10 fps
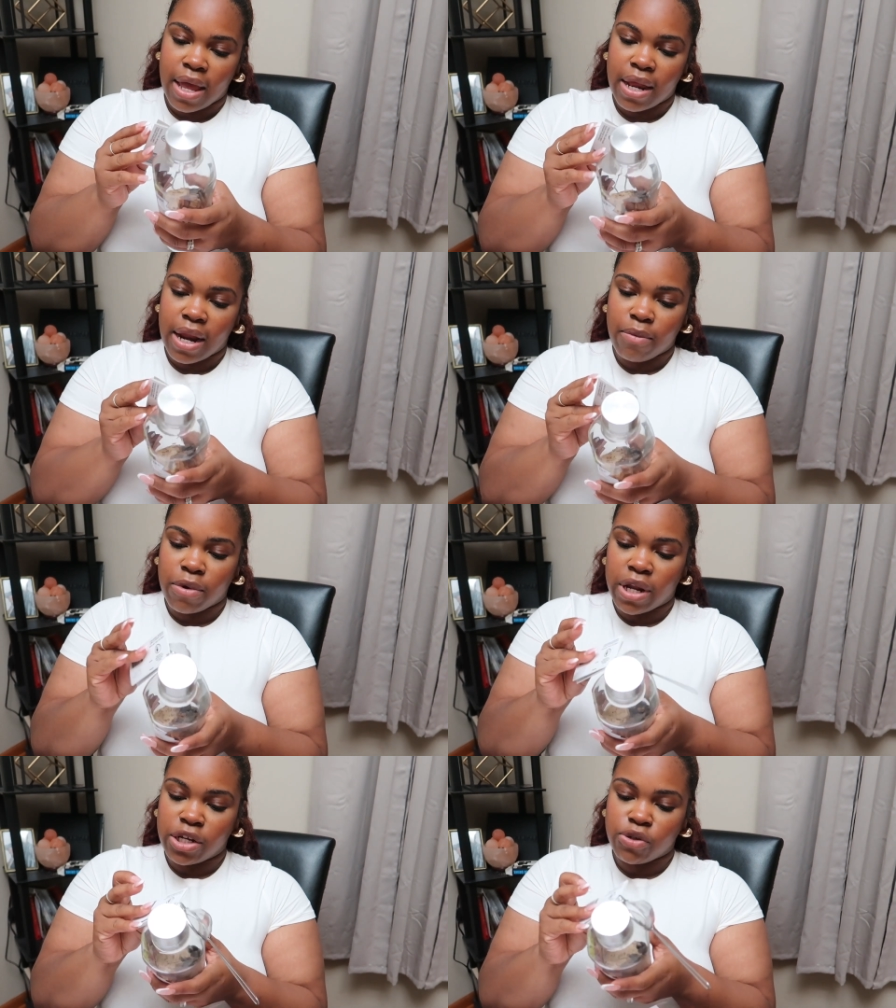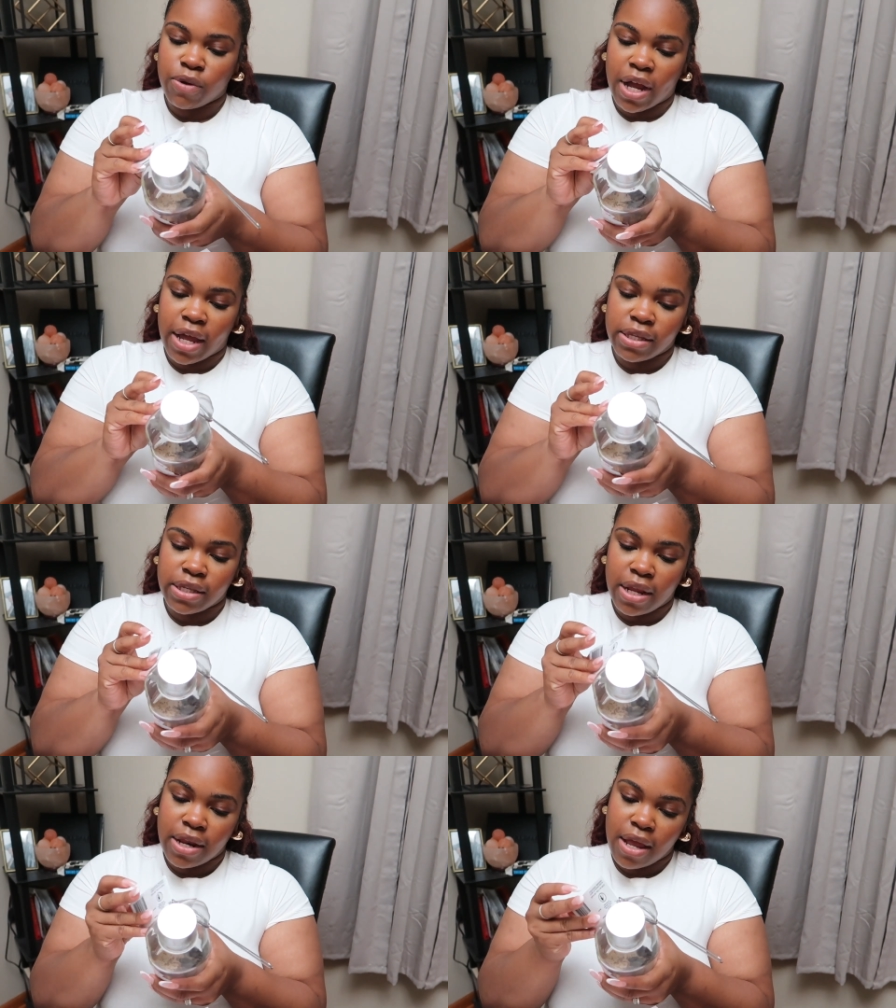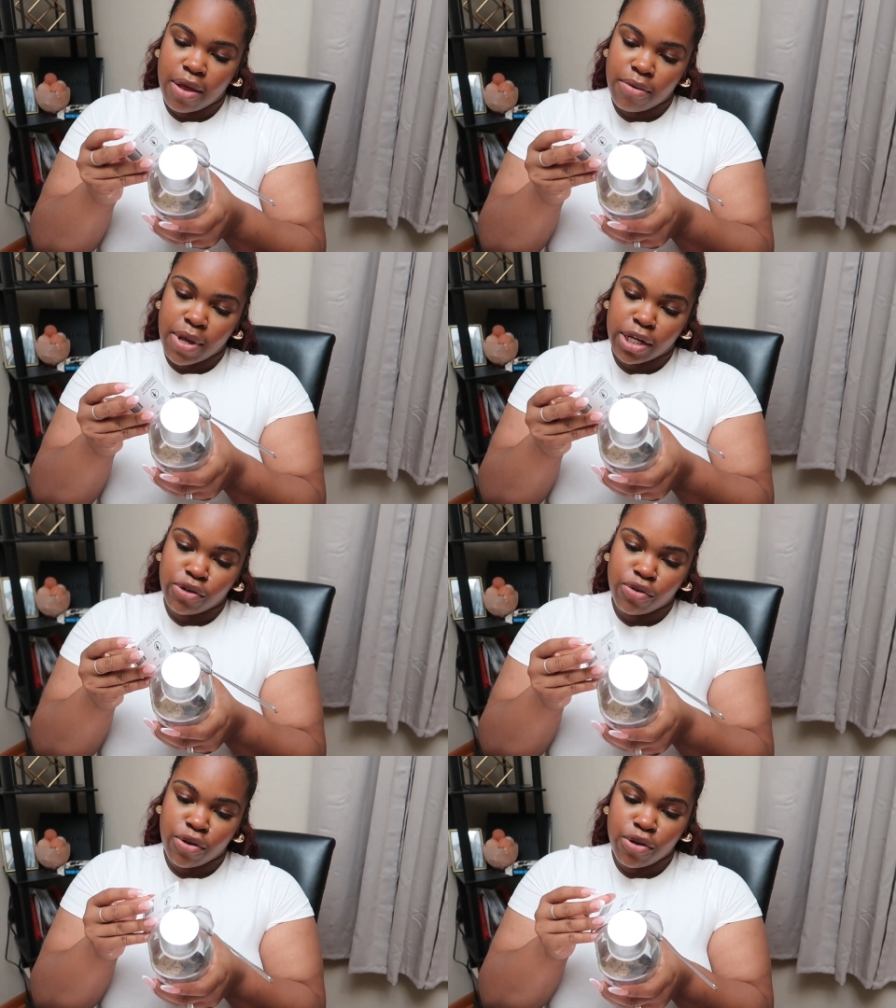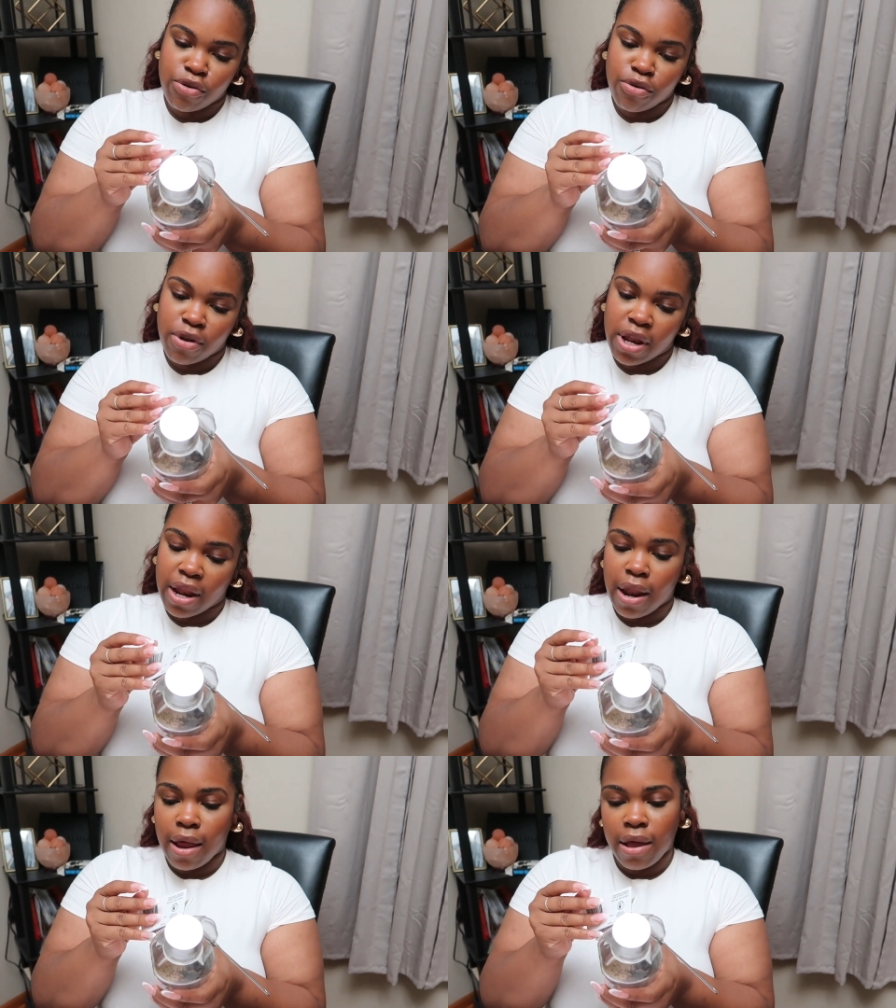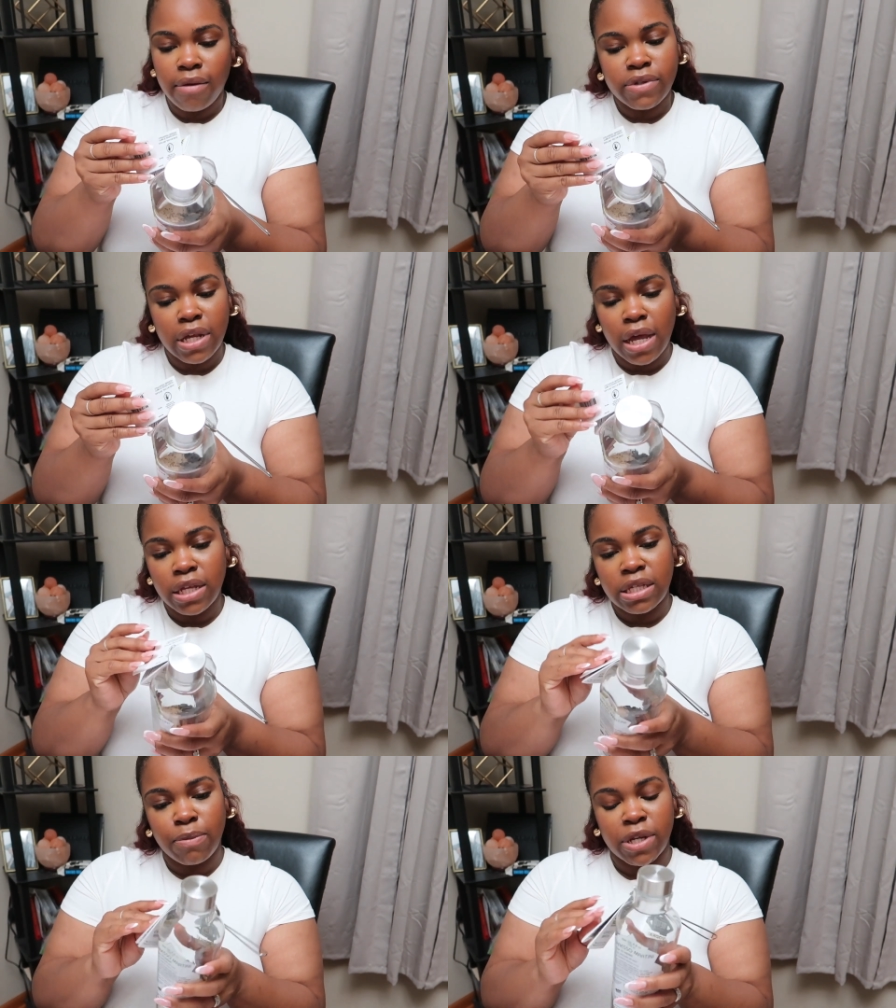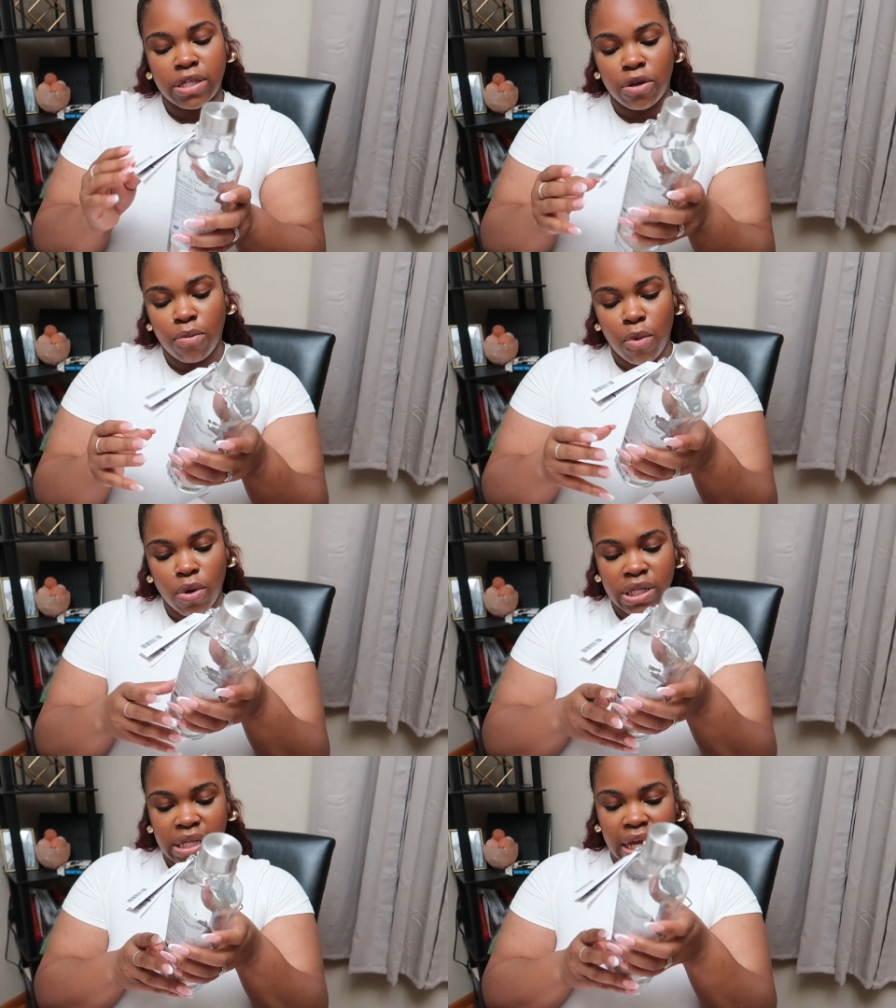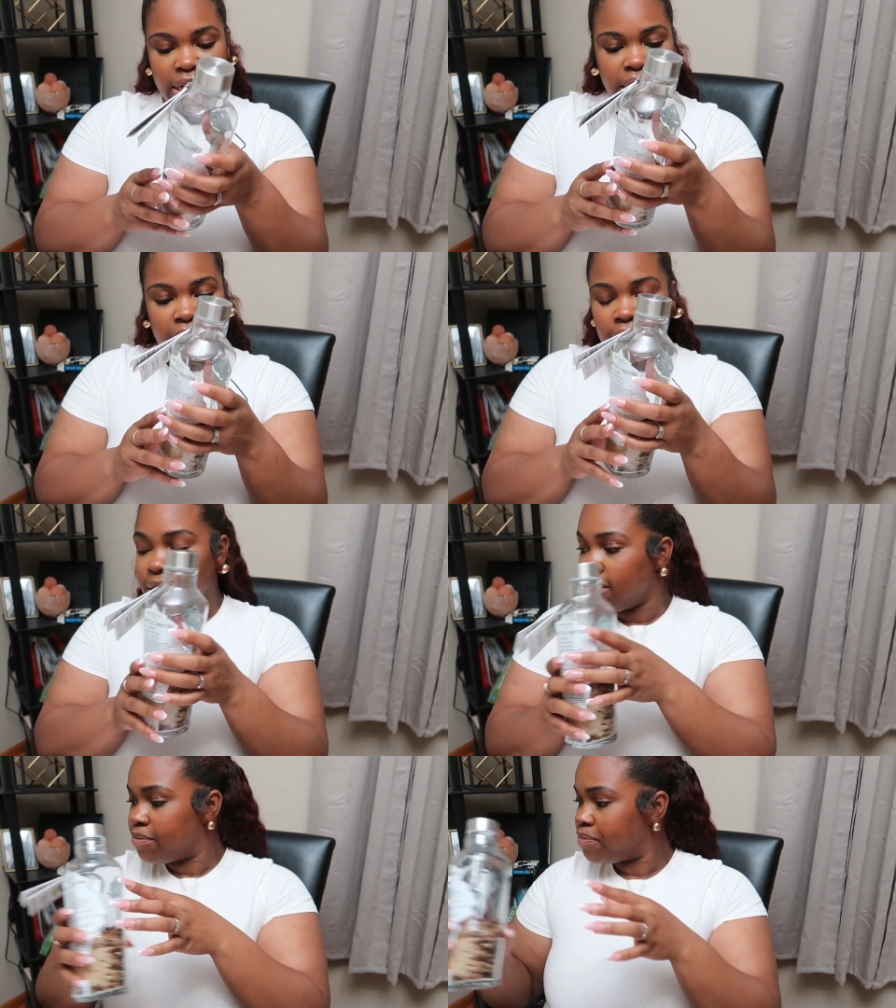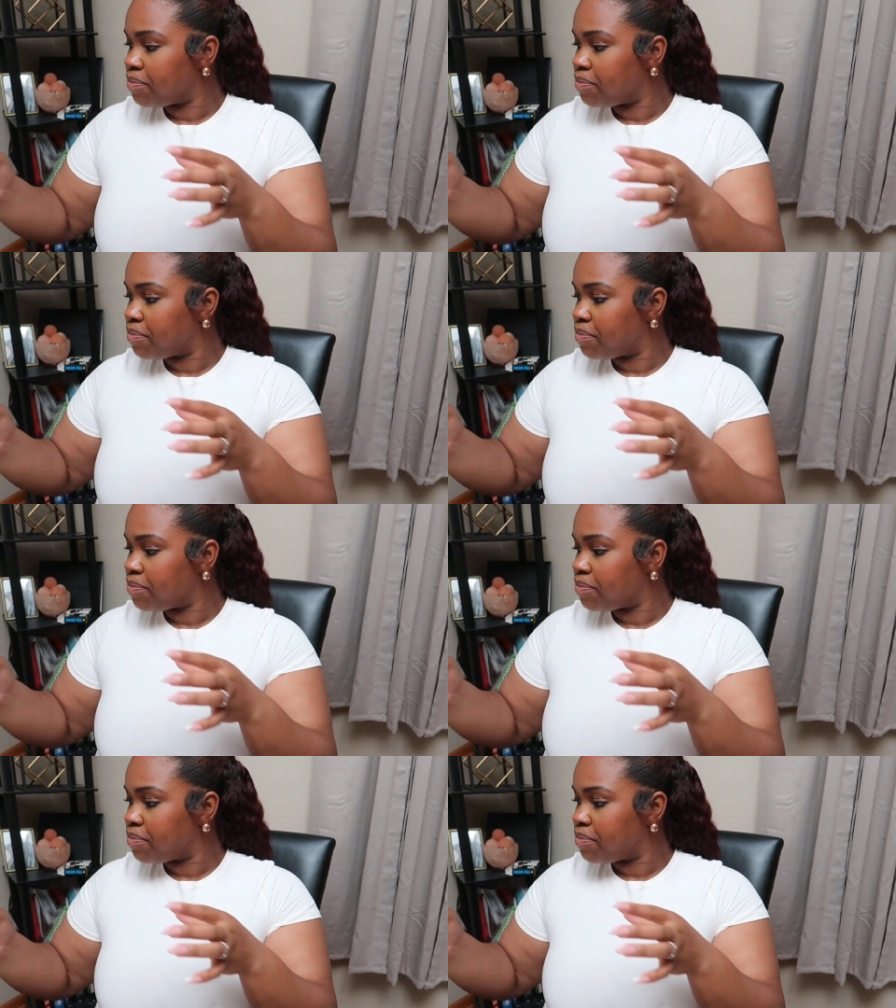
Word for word: And I will let you guys know because you know your girl loves an espresso martini